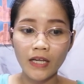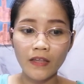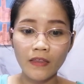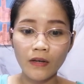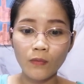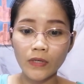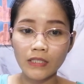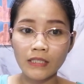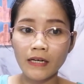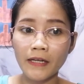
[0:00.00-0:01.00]
And then
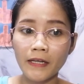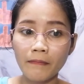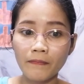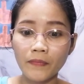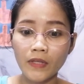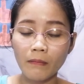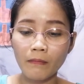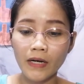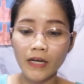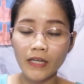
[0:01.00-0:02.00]
one time,
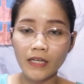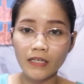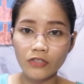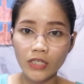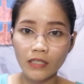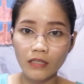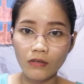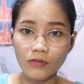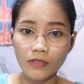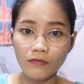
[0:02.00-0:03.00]
may nakachat
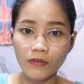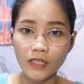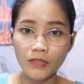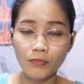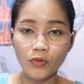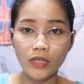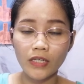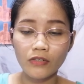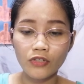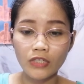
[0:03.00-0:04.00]
ako sa Facebook,
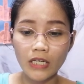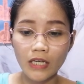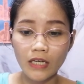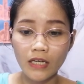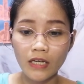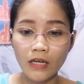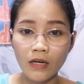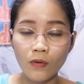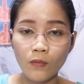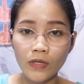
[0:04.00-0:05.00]
and she
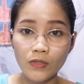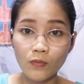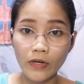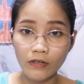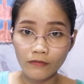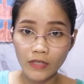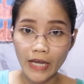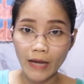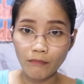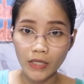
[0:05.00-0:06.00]
was one of
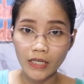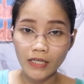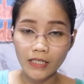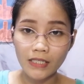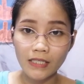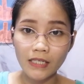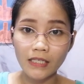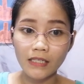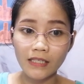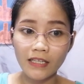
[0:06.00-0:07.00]
the applicant kasi
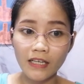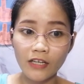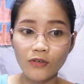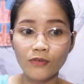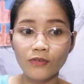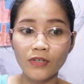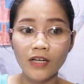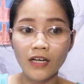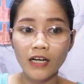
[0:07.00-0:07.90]
nakita niya yung